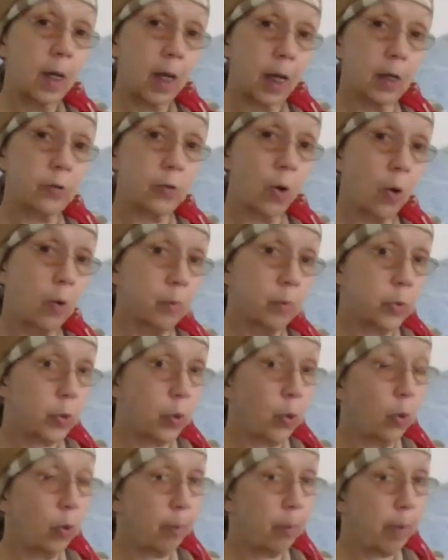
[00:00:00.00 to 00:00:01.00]
as
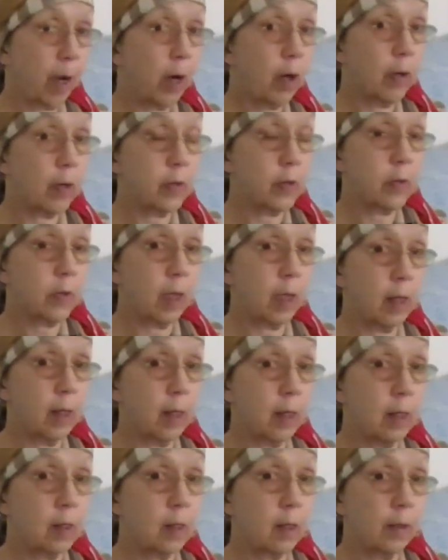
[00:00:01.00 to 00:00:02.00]
homeschool parents they
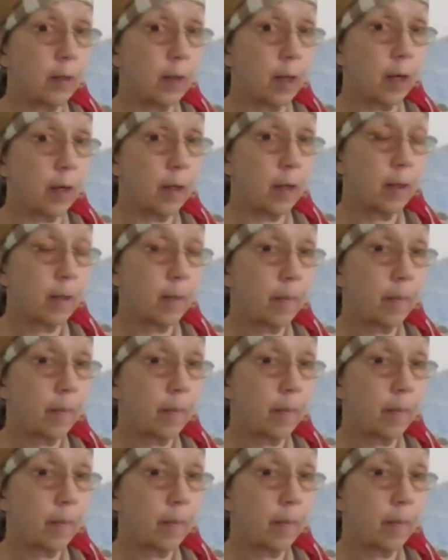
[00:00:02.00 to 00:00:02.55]
need to learn.